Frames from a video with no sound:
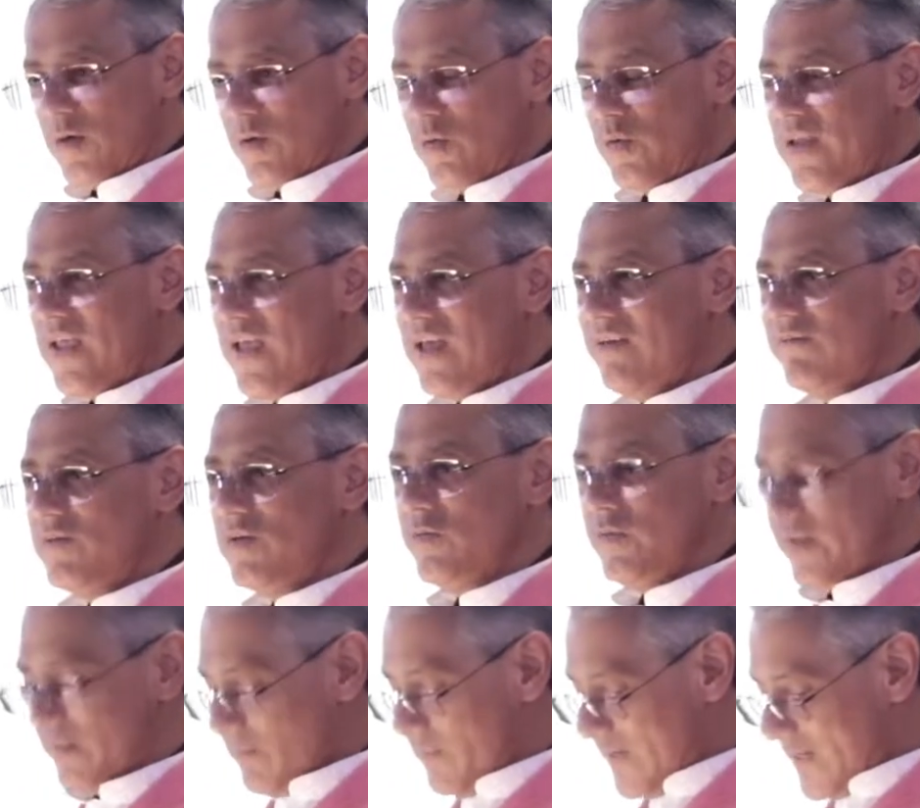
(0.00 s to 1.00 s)
we have to
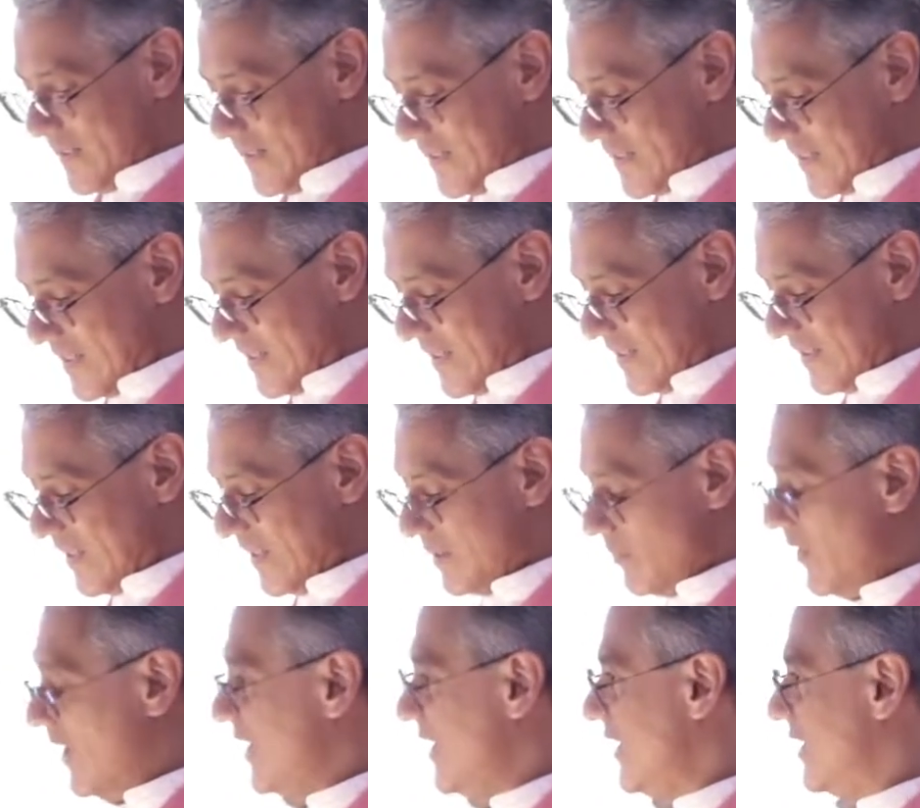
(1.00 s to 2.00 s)
admit that
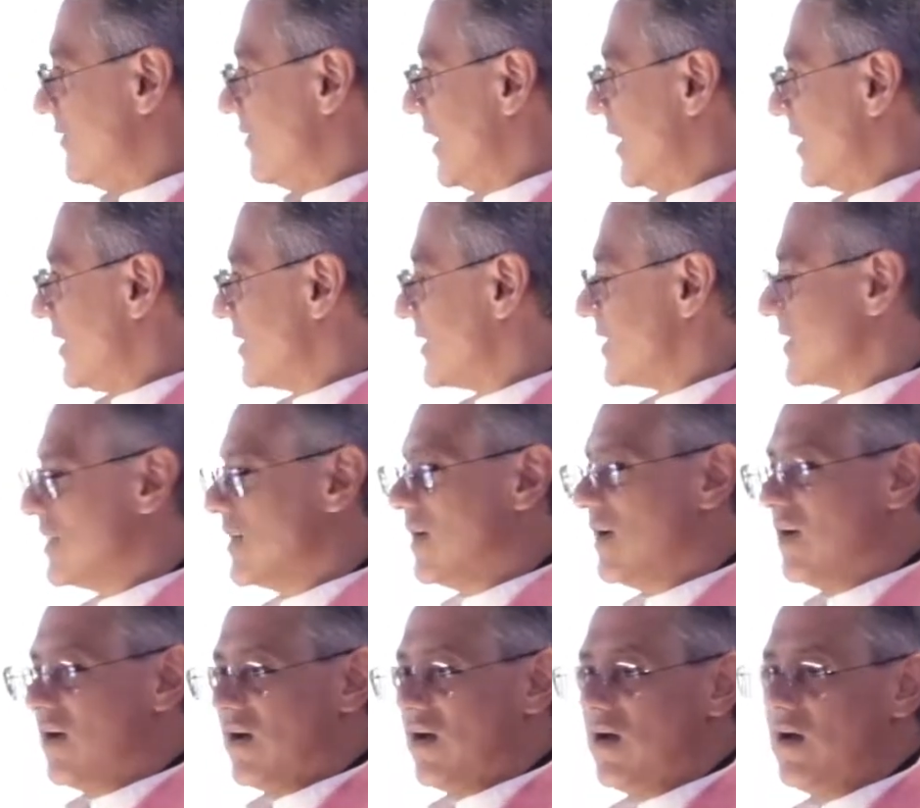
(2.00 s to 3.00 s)
many of us
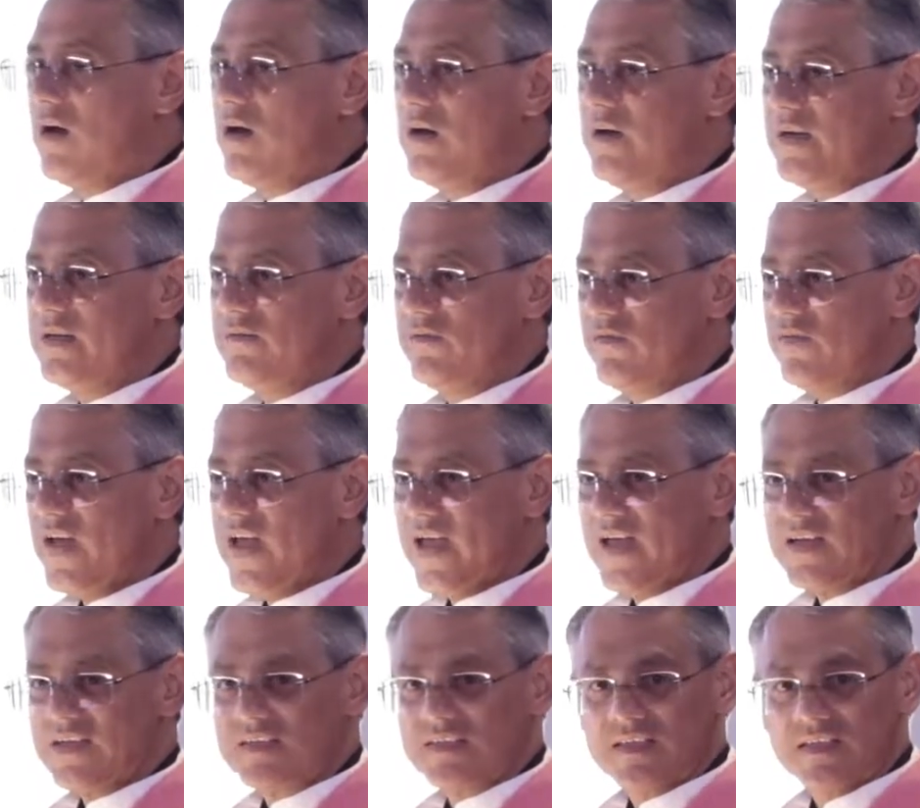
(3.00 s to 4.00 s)
are, in
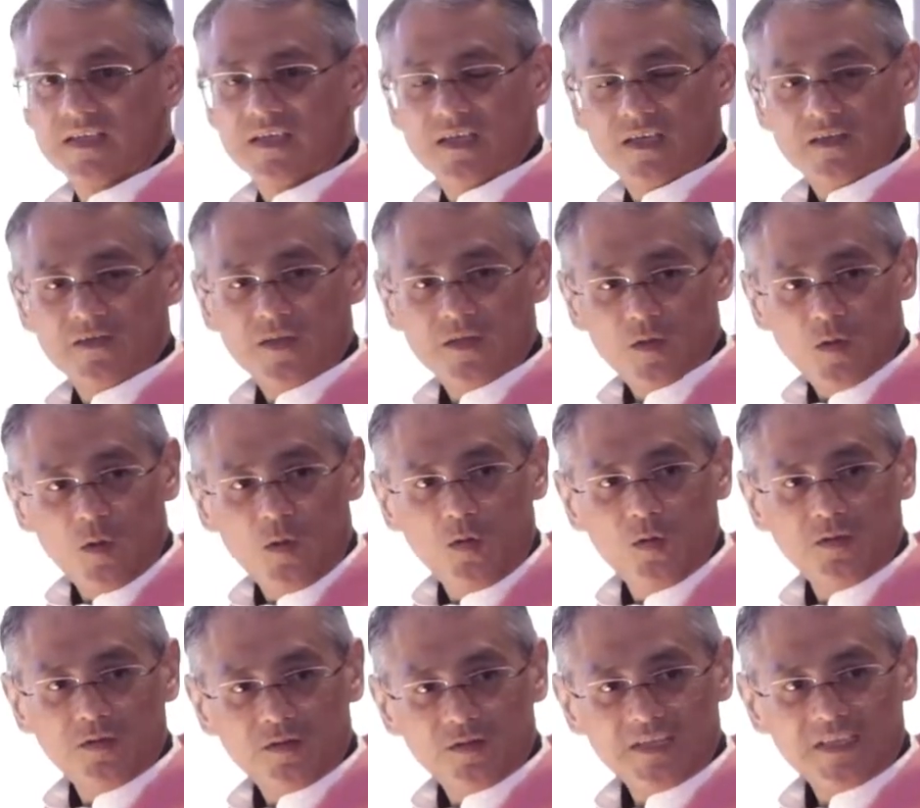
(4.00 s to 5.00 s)
fact, the
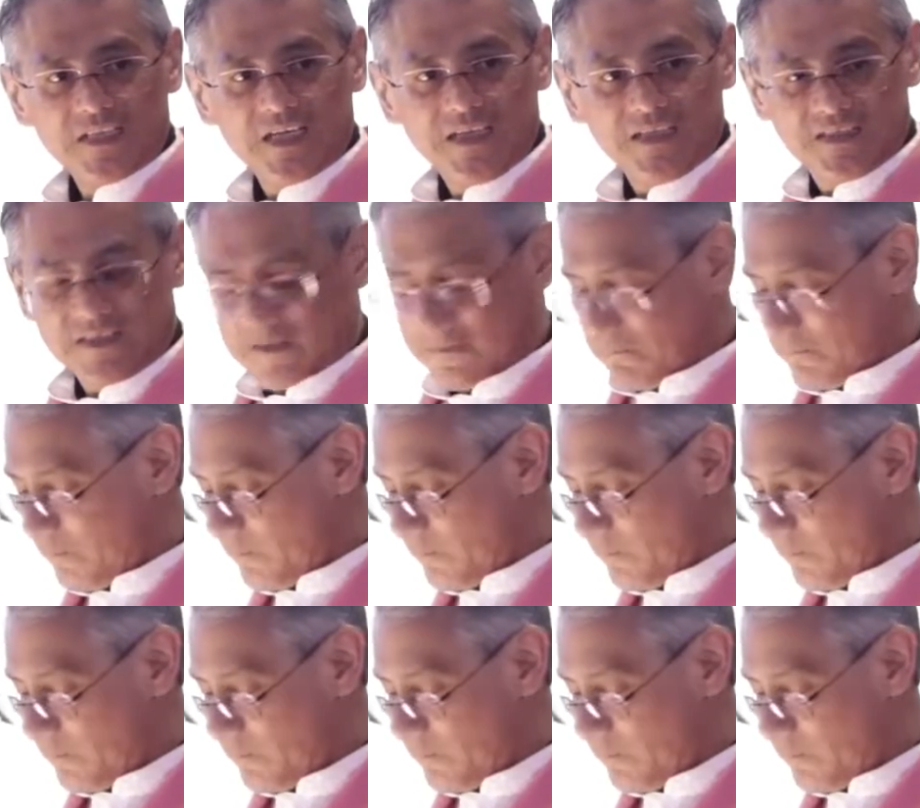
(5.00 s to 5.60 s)
older son.